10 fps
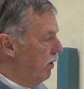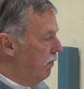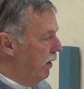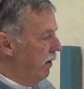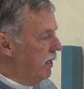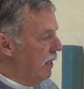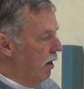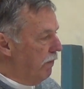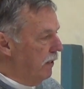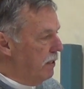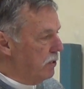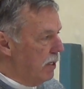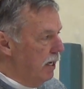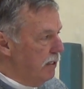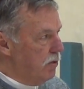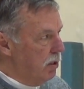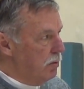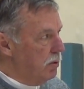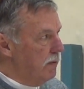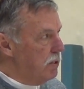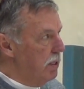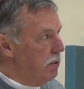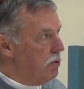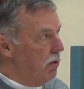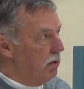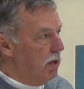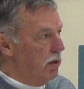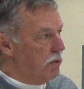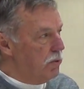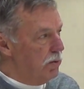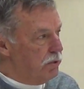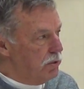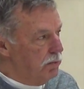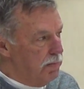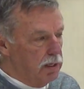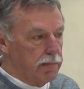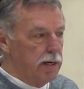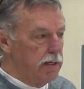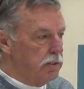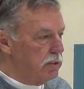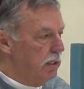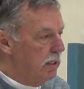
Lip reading: Very carefully designed in terms of its internal contours to minimize